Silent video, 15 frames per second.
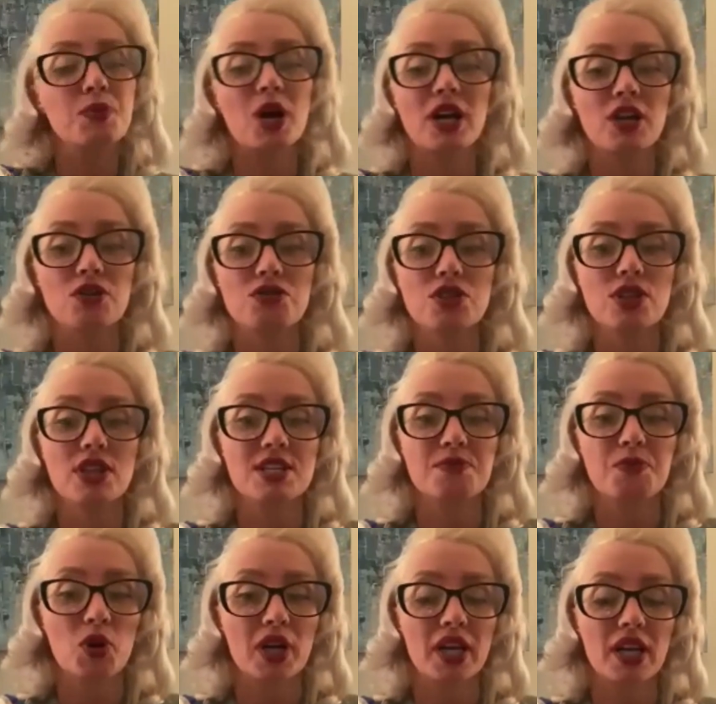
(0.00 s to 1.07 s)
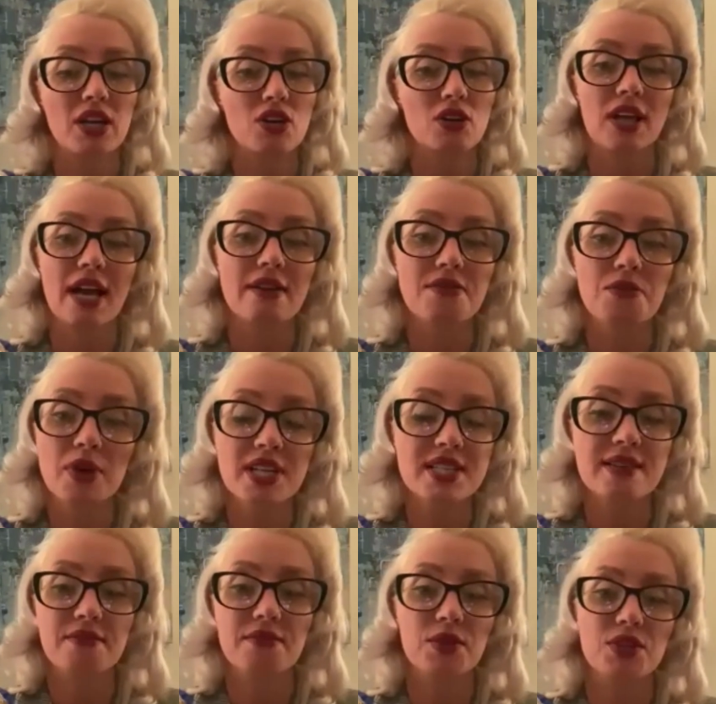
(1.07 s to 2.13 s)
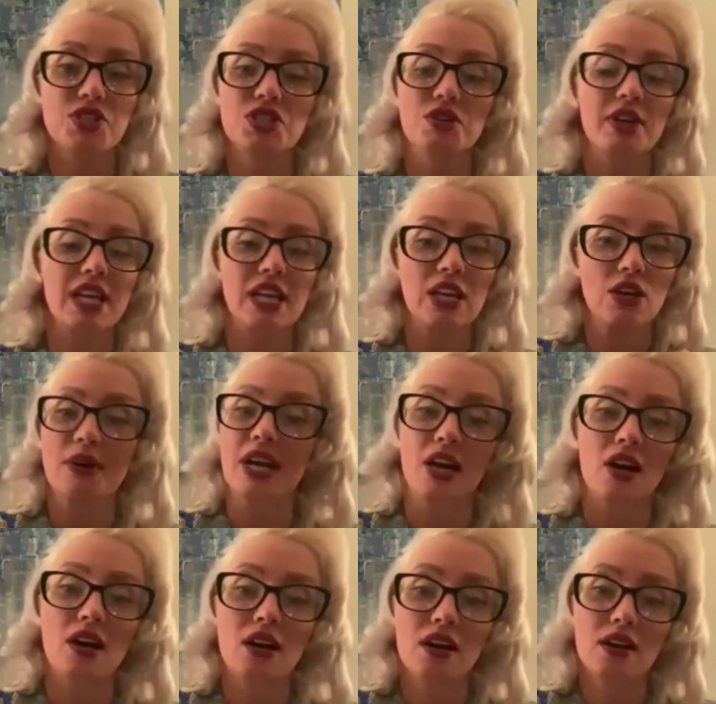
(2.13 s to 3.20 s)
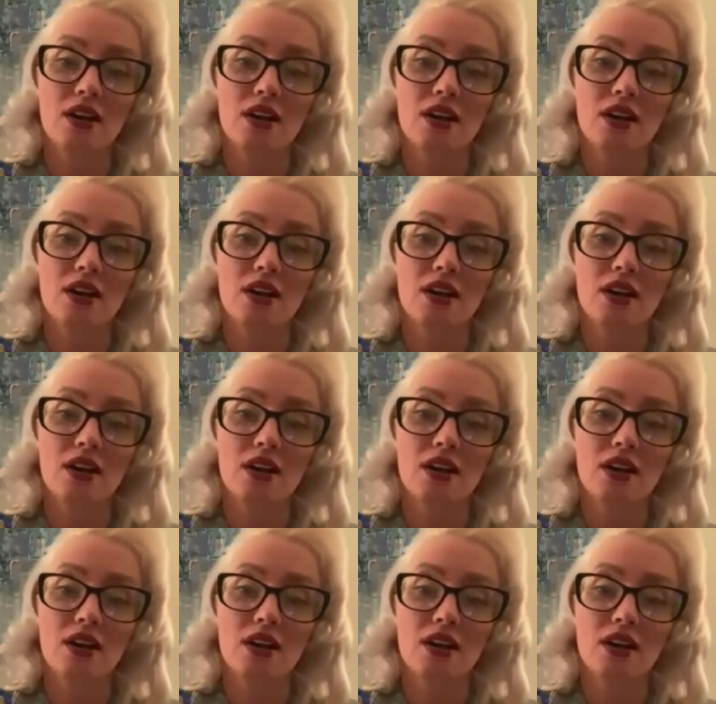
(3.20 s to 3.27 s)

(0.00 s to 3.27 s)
brought you to this point in your life? What has influenced you getting you here?